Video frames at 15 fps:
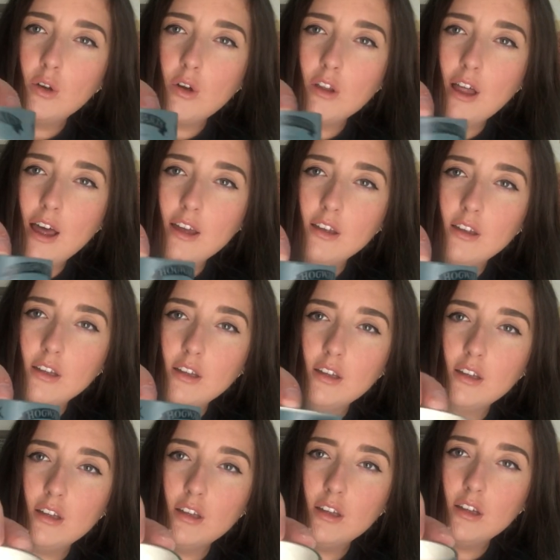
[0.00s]
colour.
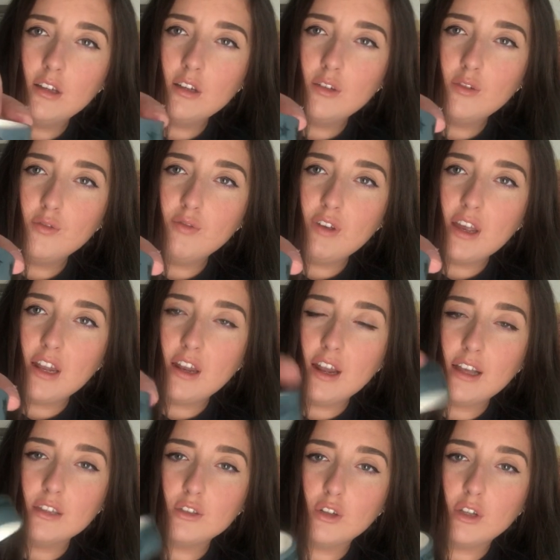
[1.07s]
Really
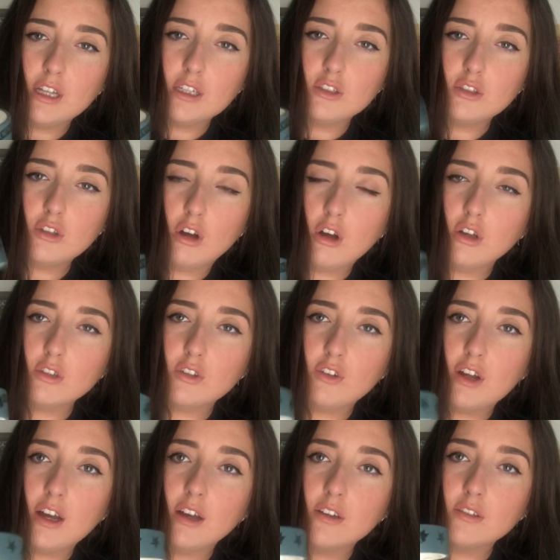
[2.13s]
nice, got like stars
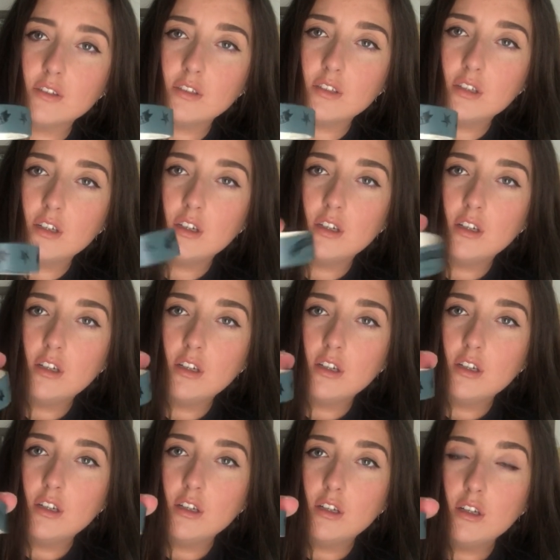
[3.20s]
around.
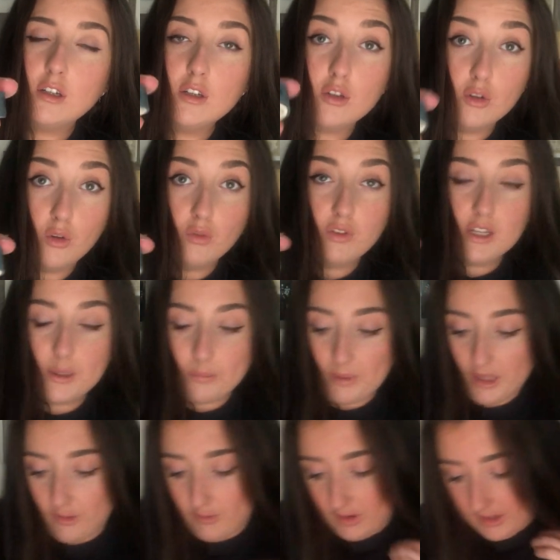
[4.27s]
Lovely,
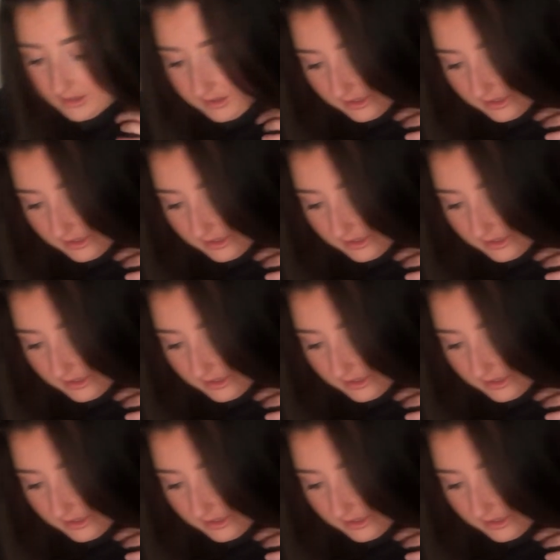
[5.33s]
big fan